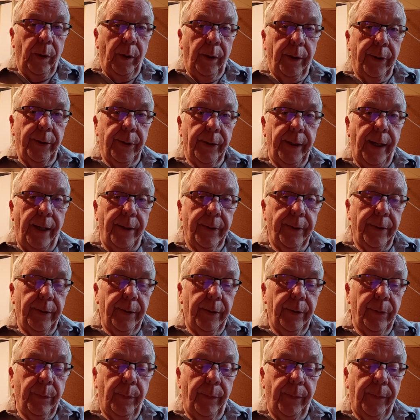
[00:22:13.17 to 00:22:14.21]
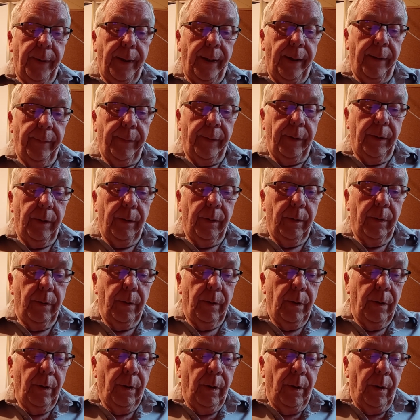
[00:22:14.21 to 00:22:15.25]
I discussed this with Kevin,
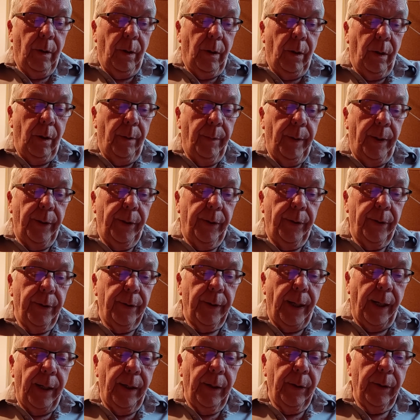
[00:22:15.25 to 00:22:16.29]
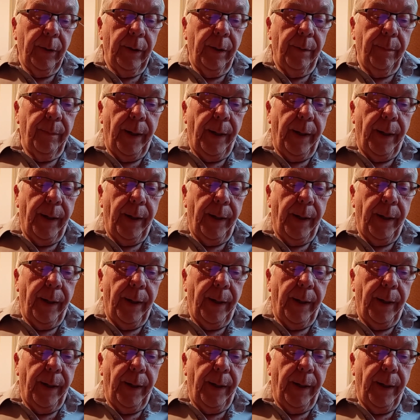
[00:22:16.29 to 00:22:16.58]
I mentioned that looking